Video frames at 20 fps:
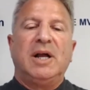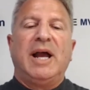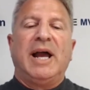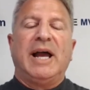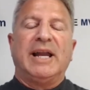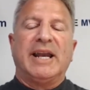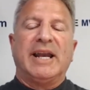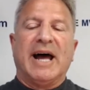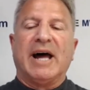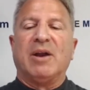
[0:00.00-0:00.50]

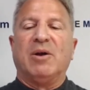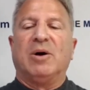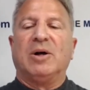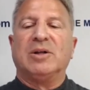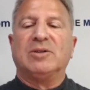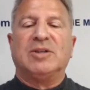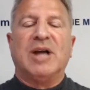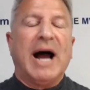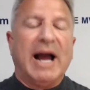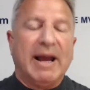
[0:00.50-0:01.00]
and not
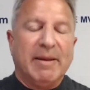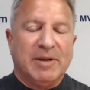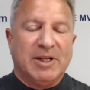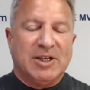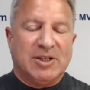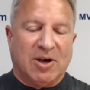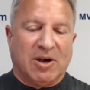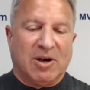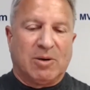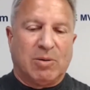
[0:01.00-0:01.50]
all
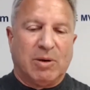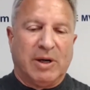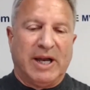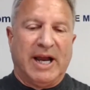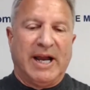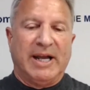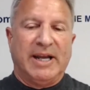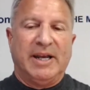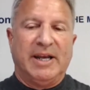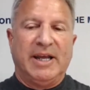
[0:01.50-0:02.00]
diamonds are
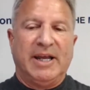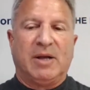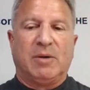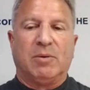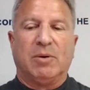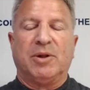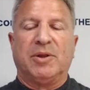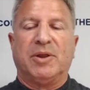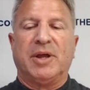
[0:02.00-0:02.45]
created equal.